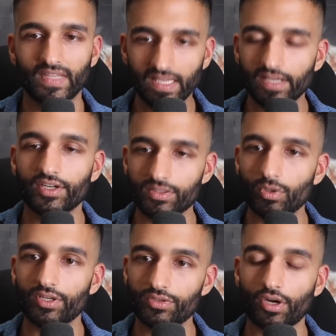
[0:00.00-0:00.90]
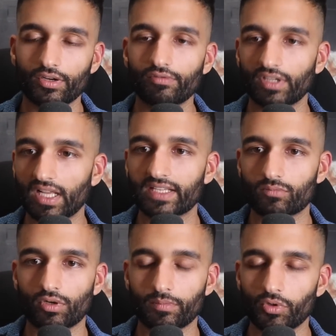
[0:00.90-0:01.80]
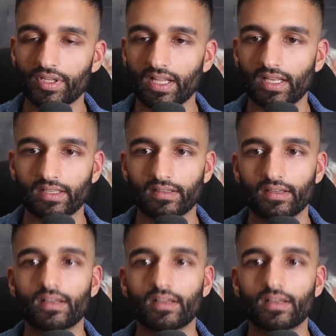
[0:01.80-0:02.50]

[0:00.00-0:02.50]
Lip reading: Here's where you start to realize more and more that, like,